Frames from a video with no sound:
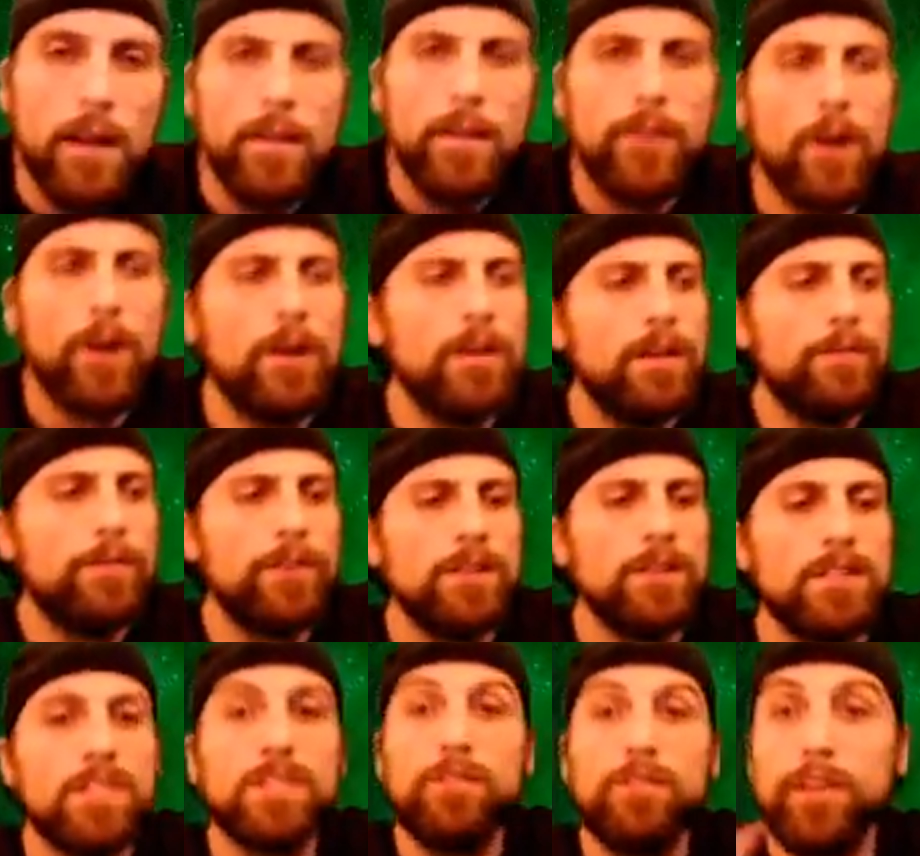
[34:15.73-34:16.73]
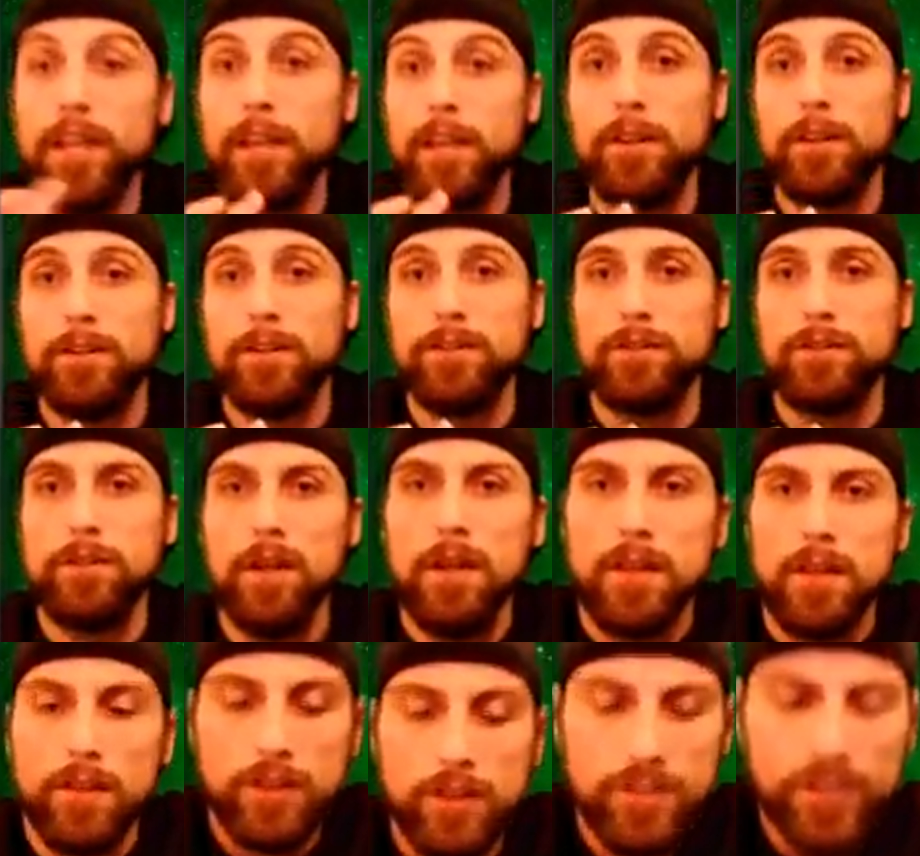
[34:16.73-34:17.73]
There are different spheres.
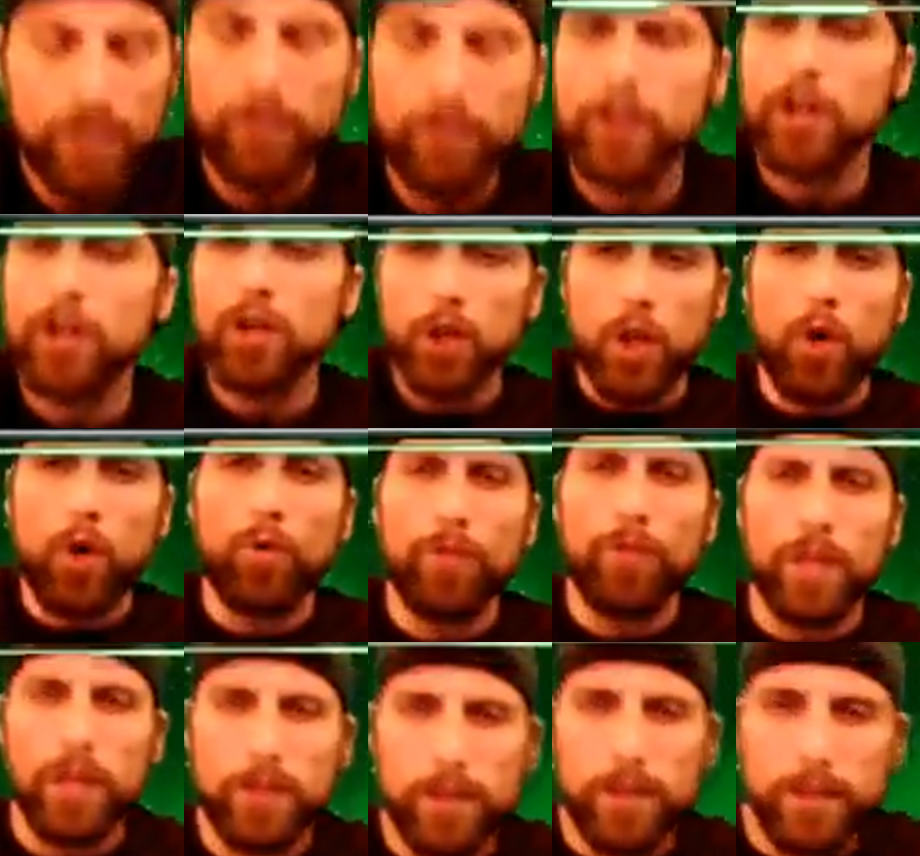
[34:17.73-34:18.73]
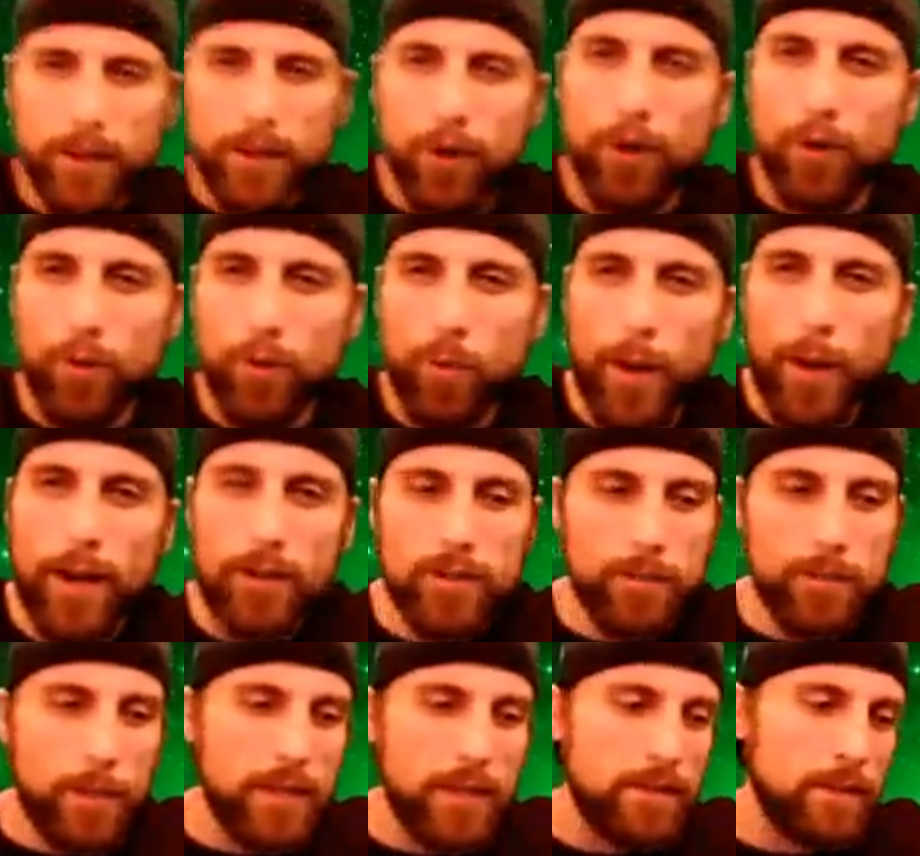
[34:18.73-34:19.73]
There's different clothing that the Earth
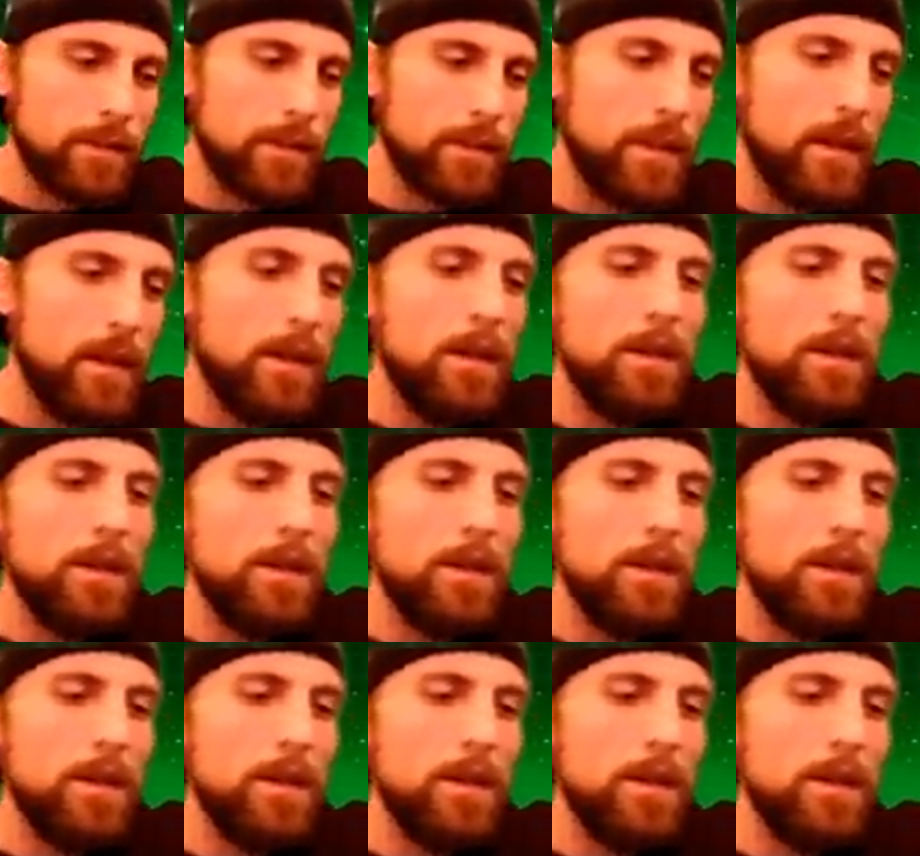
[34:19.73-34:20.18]
wears, basically.